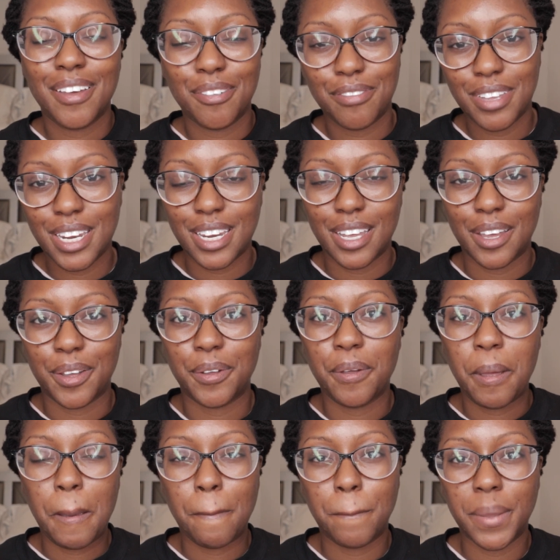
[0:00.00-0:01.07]
video,
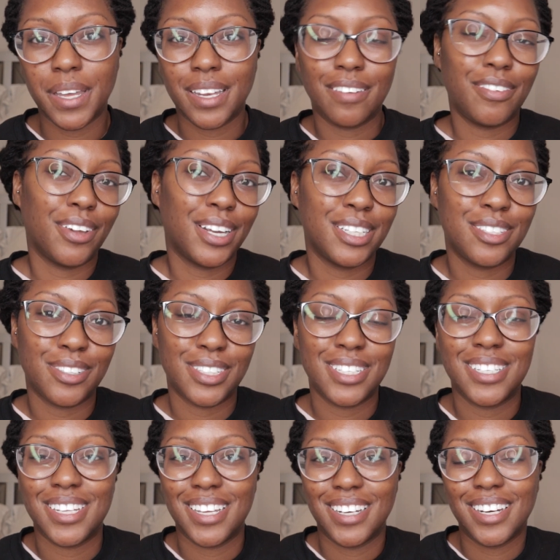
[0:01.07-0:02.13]
but if you're
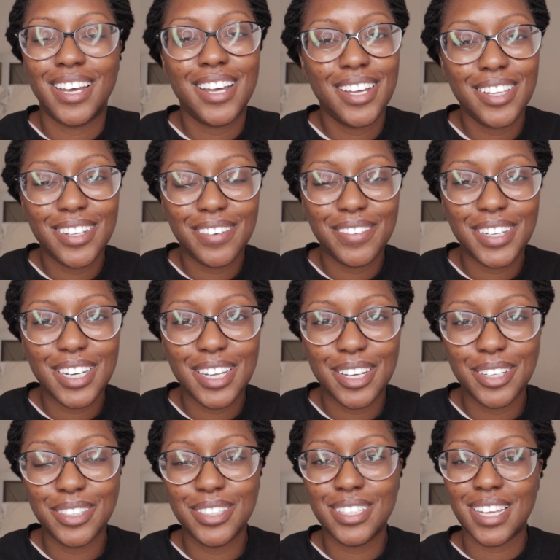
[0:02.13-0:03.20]
interested in other
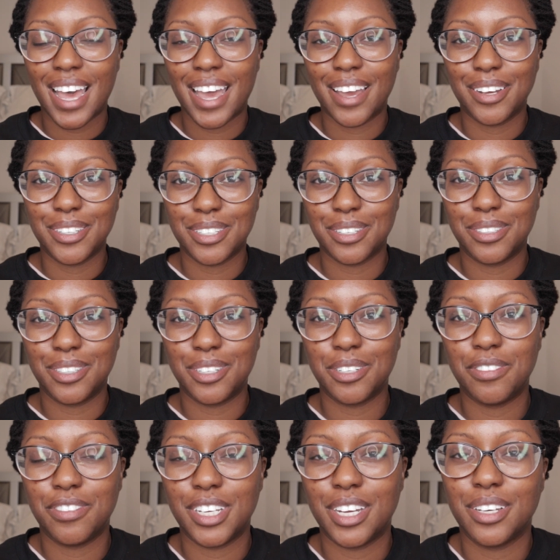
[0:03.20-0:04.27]
videos, I also
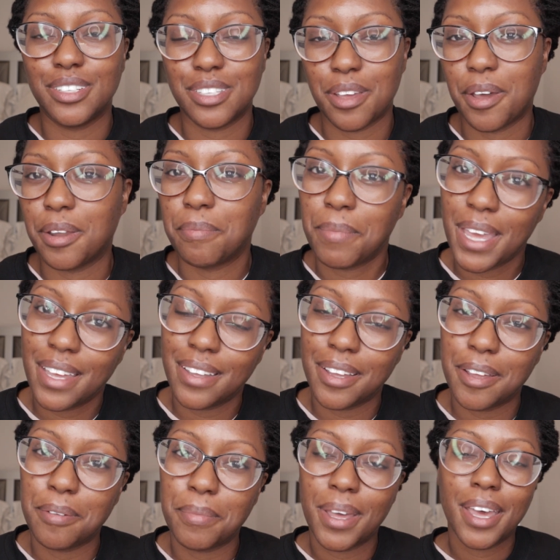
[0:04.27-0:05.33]
do videos on
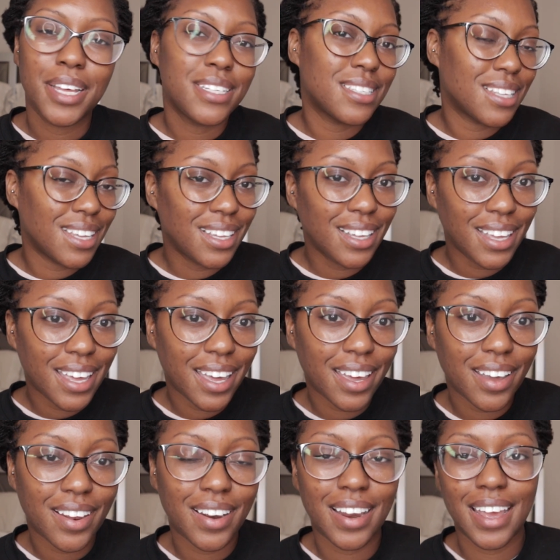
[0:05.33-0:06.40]
makeup,
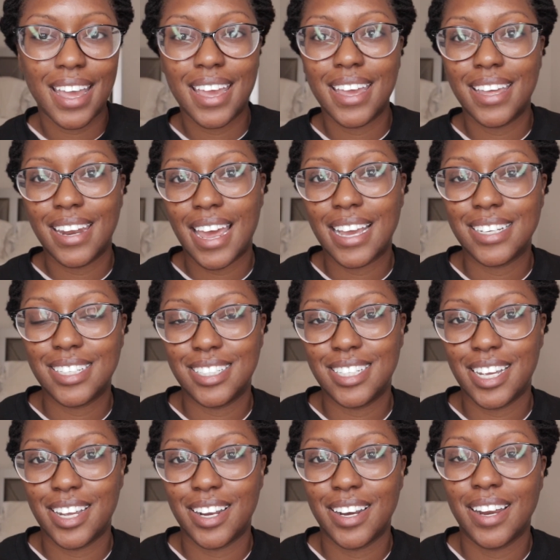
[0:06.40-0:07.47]
skincare, and I
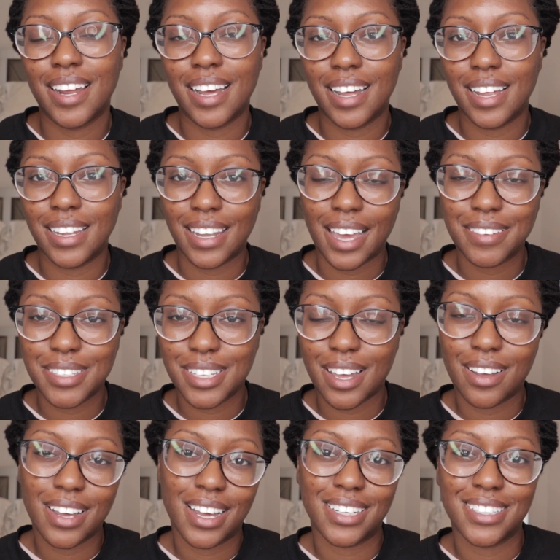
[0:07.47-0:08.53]
share
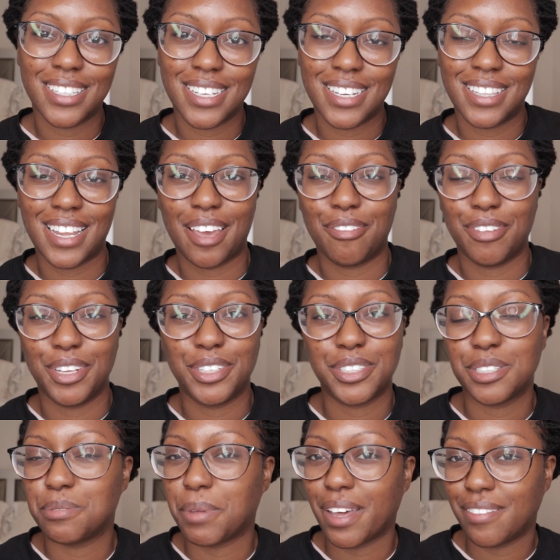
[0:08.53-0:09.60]
lifestyle content that
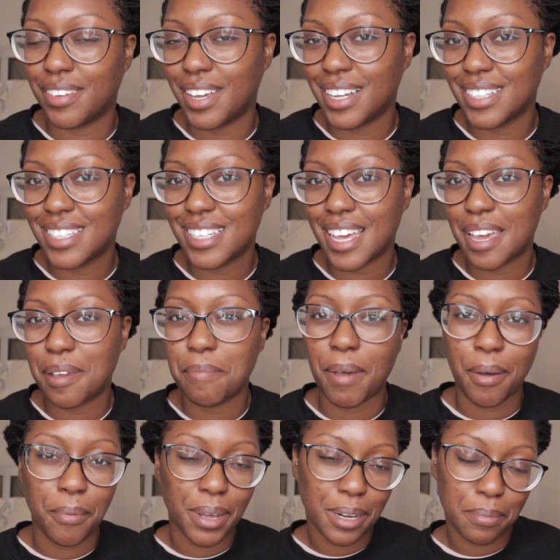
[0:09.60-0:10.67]
features my fiance,
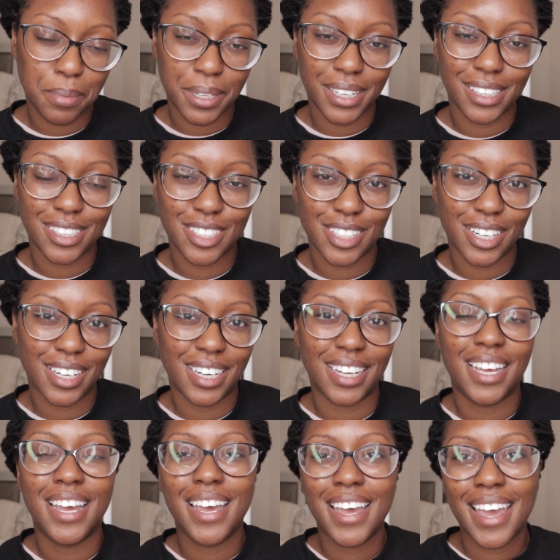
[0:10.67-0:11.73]
my wedding planning
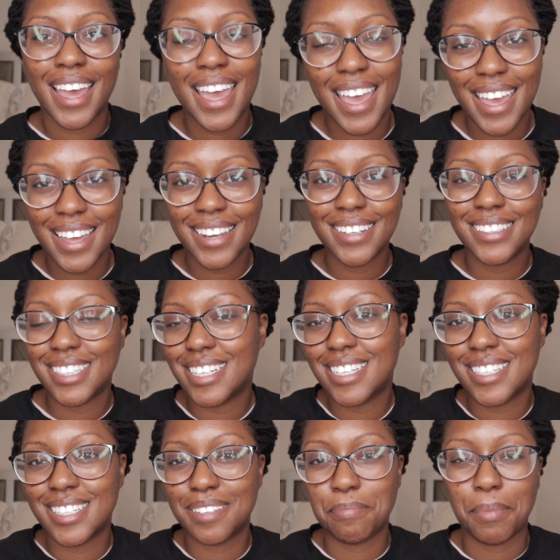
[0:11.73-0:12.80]
journey, and
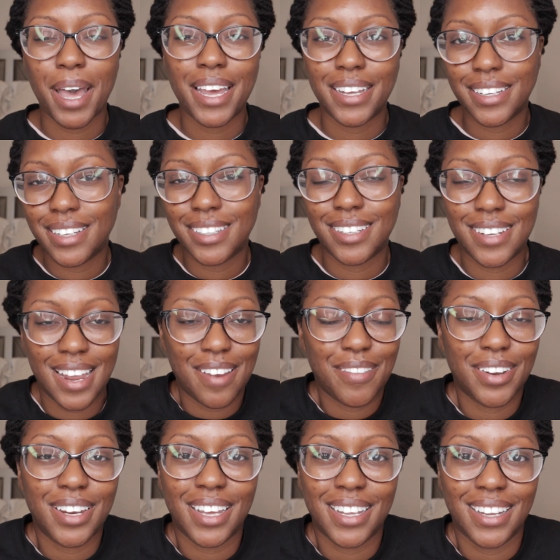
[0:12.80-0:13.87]
just my
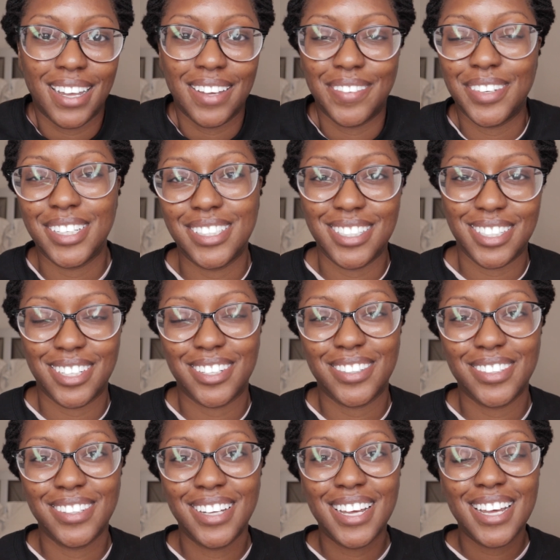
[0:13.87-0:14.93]
everyday life in
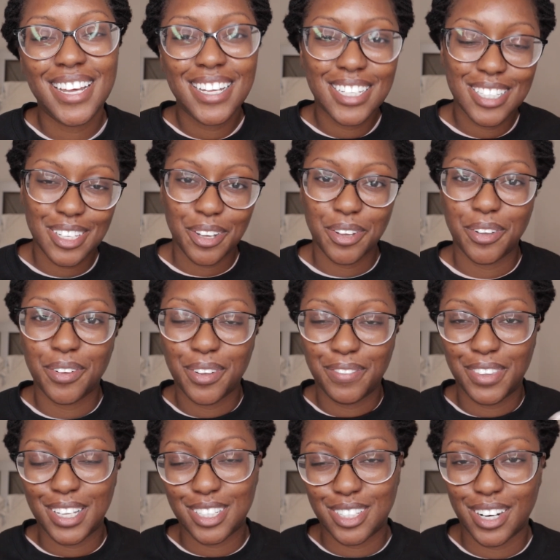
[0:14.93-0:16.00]
general. So
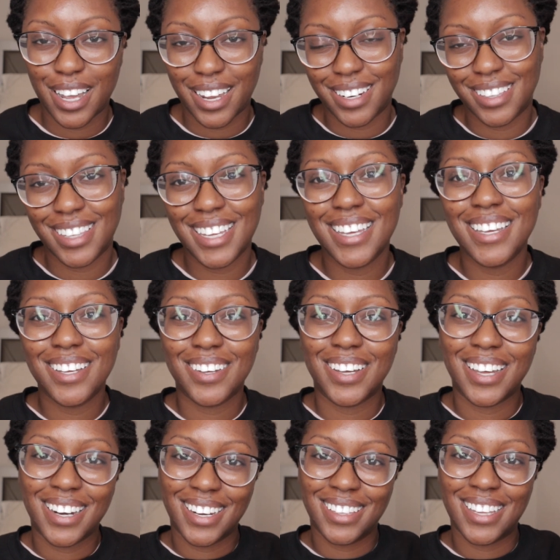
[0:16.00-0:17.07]
if that's your kind of thing, go
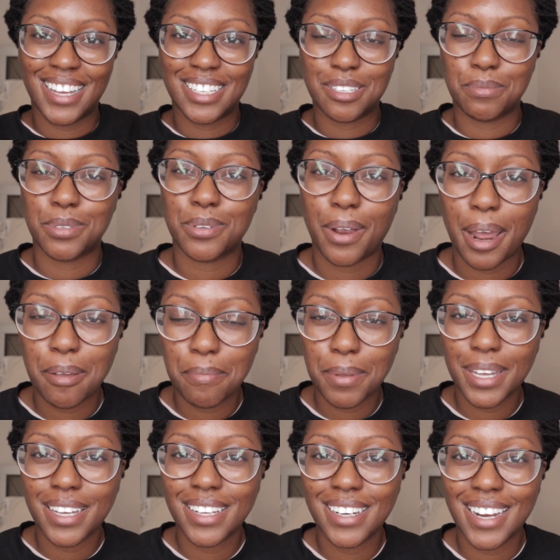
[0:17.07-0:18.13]
ahead and hit that subscribe
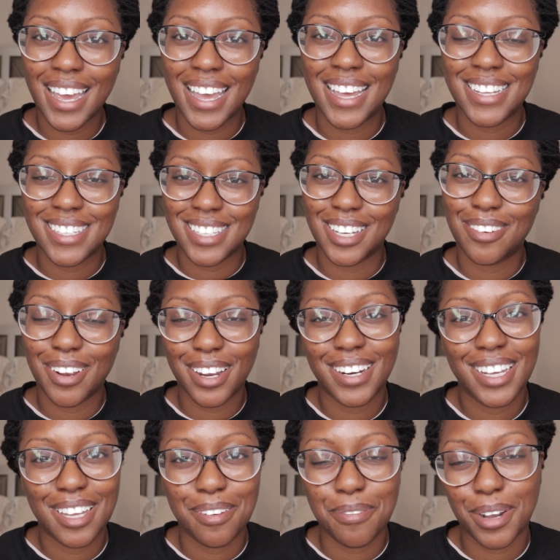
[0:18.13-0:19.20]
button and stick around
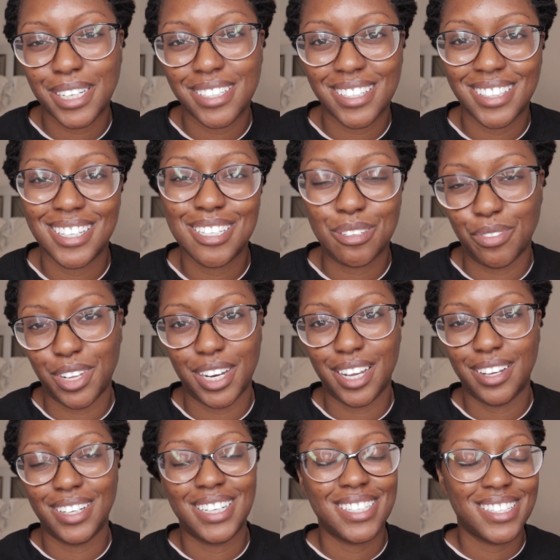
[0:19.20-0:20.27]
and keep watching this
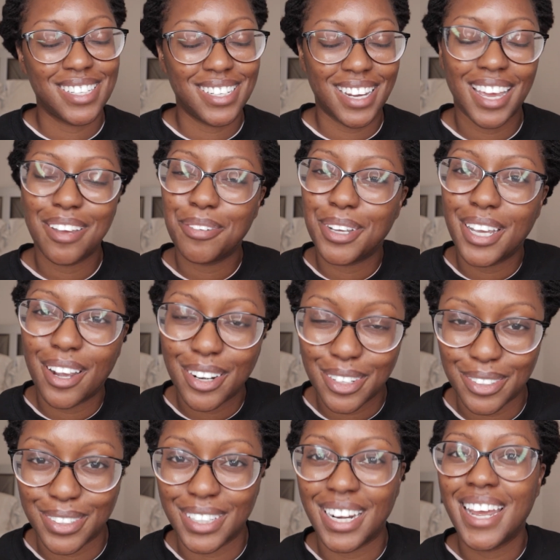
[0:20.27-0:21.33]
video because today we are
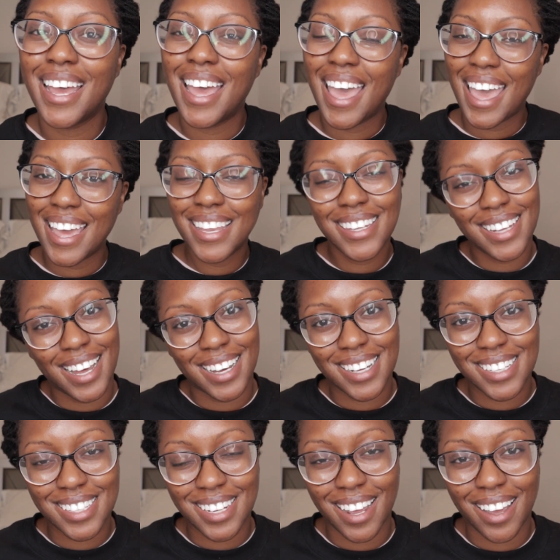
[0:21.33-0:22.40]
doing a
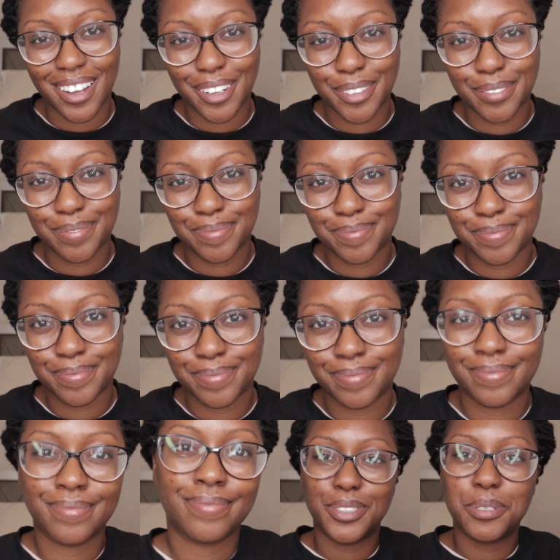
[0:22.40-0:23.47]
lock style.
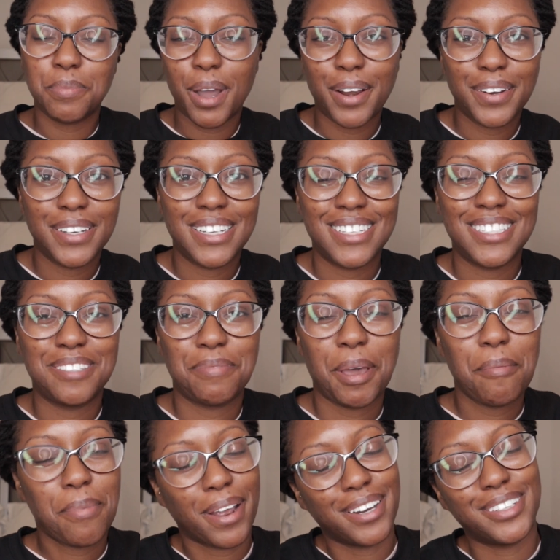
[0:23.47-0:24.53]
So tomorrow is
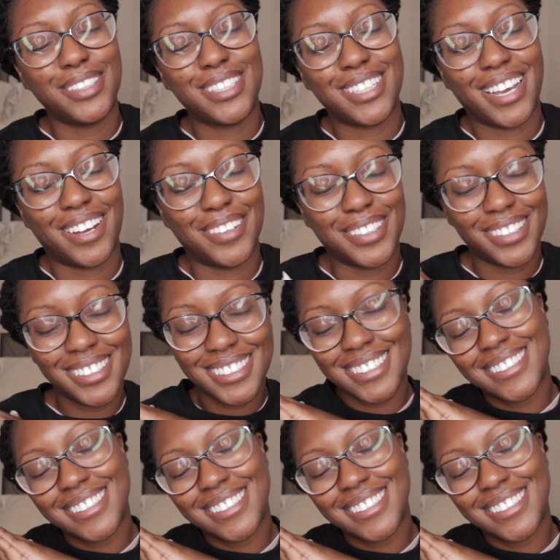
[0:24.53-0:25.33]
my bridal shower,